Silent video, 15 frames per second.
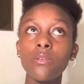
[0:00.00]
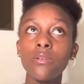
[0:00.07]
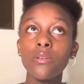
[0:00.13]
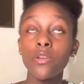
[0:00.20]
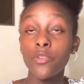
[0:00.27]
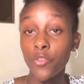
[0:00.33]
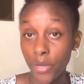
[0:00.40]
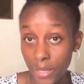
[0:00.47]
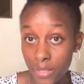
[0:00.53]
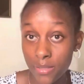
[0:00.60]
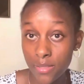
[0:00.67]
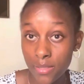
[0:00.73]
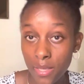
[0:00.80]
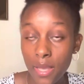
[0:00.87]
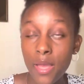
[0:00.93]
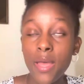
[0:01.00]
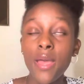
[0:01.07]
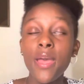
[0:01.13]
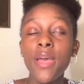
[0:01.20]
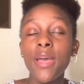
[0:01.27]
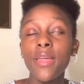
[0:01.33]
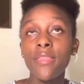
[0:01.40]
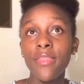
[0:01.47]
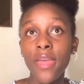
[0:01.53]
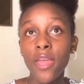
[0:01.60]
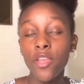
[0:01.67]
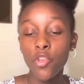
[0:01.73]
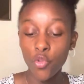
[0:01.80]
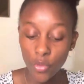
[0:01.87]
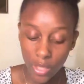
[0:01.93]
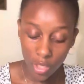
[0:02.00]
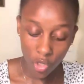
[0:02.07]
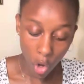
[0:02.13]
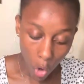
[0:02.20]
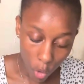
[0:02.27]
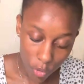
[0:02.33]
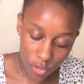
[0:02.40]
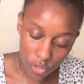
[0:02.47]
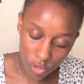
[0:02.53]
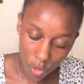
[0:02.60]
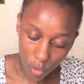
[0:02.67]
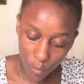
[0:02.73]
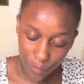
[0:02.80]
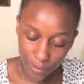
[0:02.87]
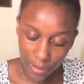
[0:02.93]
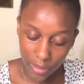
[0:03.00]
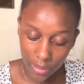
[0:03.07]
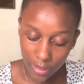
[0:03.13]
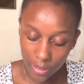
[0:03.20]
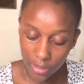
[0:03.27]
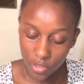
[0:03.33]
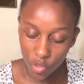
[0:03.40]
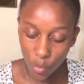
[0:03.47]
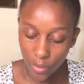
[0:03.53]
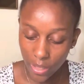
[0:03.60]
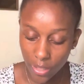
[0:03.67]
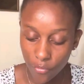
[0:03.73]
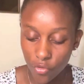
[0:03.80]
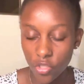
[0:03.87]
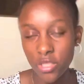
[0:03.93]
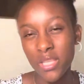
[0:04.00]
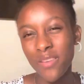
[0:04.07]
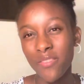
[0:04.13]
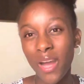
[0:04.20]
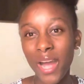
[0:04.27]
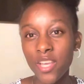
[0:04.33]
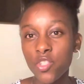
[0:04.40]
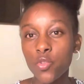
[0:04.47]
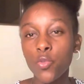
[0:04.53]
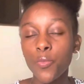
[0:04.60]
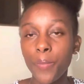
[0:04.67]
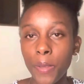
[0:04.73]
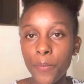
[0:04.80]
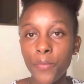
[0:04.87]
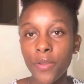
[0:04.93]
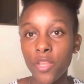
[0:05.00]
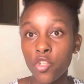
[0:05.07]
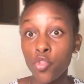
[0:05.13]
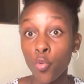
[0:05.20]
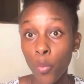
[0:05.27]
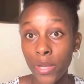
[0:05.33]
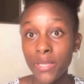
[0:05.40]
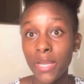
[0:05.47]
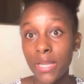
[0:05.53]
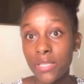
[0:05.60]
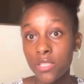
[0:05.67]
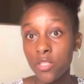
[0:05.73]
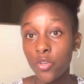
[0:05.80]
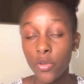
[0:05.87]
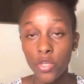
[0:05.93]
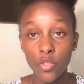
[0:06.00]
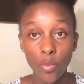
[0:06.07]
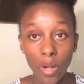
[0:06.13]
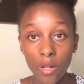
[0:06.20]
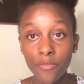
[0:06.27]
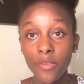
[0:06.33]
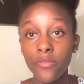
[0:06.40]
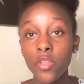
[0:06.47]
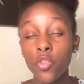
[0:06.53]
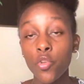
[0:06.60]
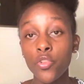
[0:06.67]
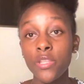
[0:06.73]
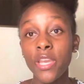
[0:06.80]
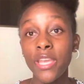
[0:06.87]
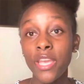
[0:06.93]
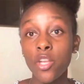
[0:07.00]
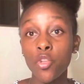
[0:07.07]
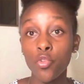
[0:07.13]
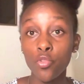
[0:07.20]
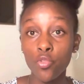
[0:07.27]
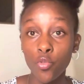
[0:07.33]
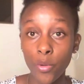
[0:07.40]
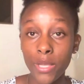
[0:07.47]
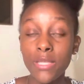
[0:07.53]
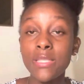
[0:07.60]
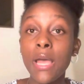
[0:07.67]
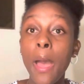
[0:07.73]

grades, then you can also it's okay if you just have a high school paper that you went until grade 12, even though you didn't get good grades,